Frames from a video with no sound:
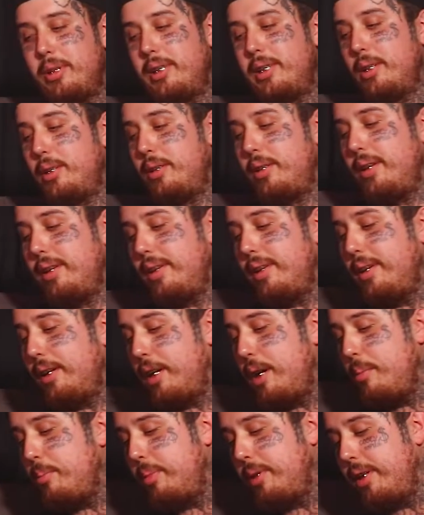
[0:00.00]
with this
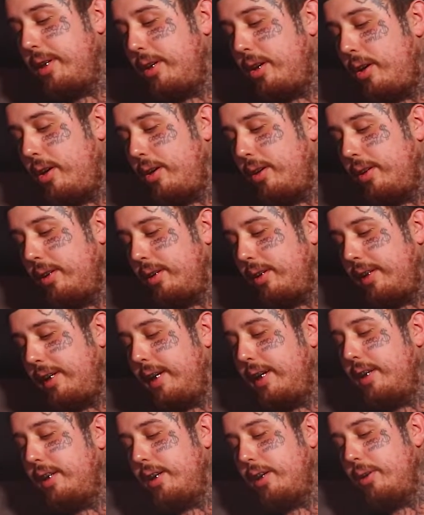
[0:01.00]
company called
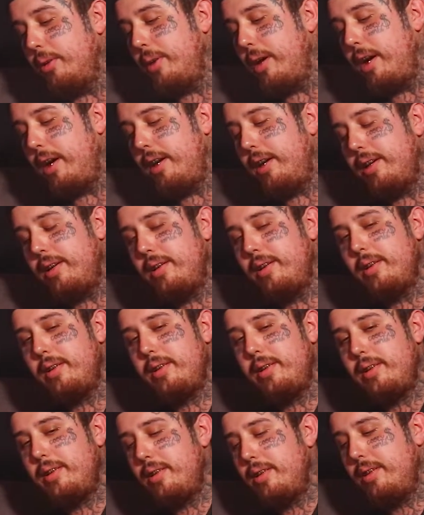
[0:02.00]
Get Though, right?
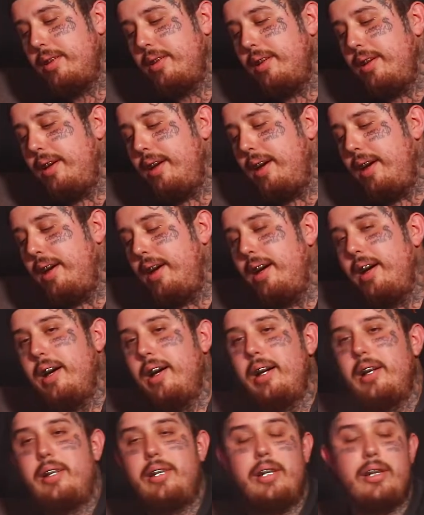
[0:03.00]
Say it more time.
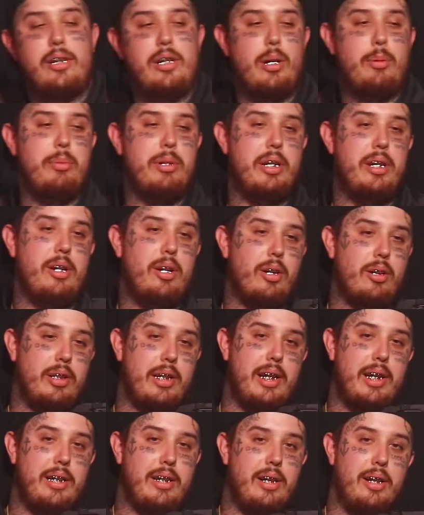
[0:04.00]
Uh, this company called
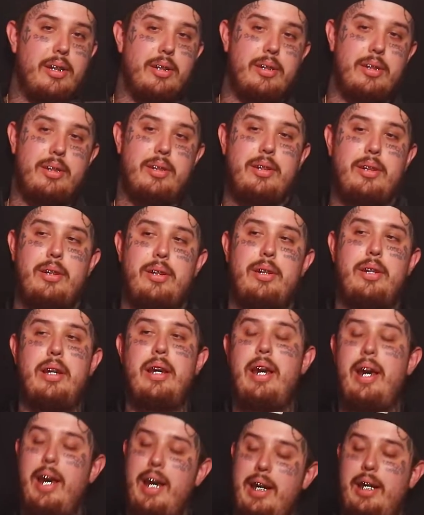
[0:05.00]
Get Gitdo.
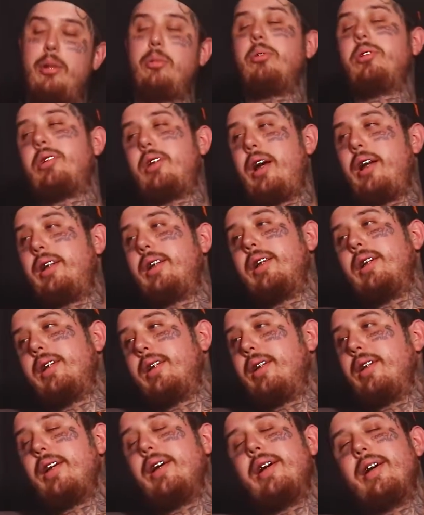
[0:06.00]
And it was like
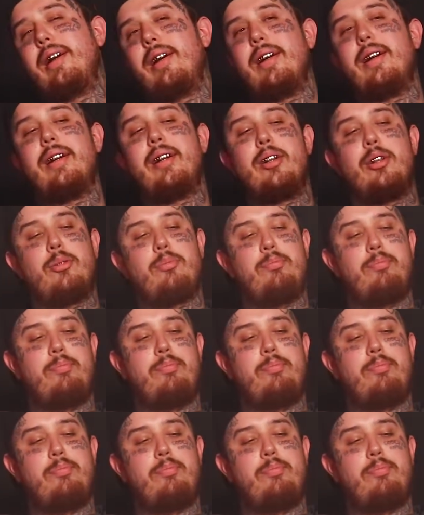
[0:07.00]
this. Uh,